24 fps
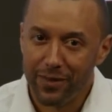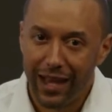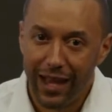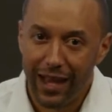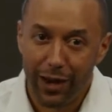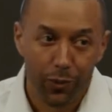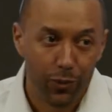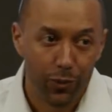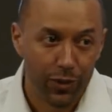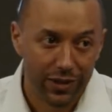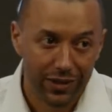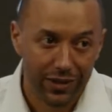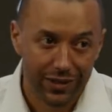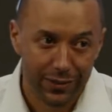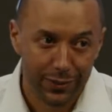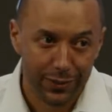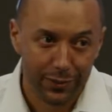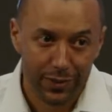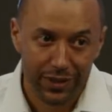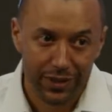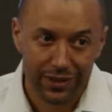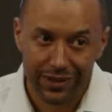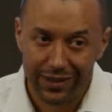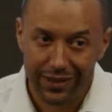I wanted to
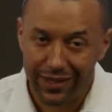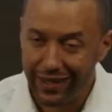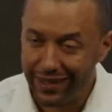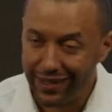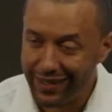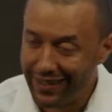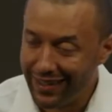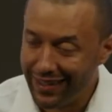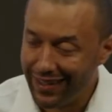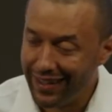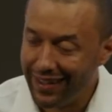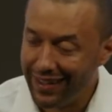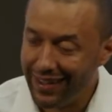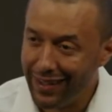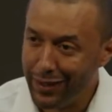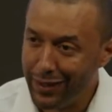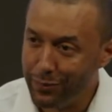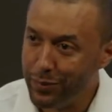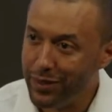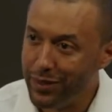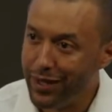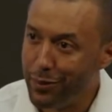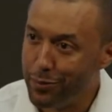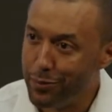be a
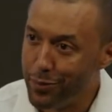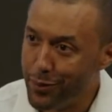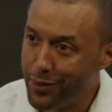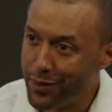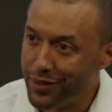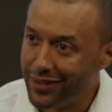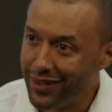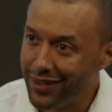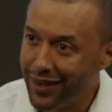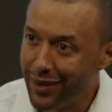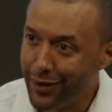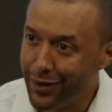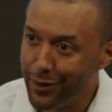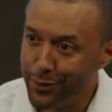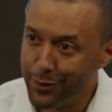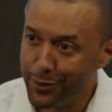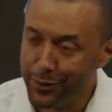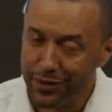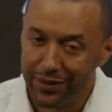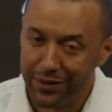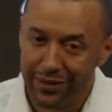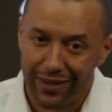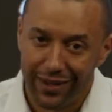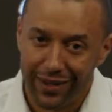NBA point guard
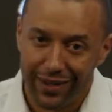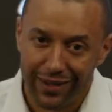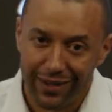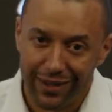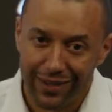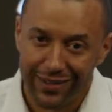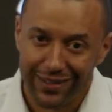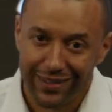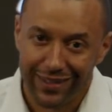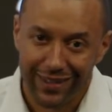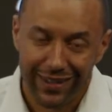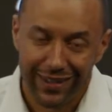or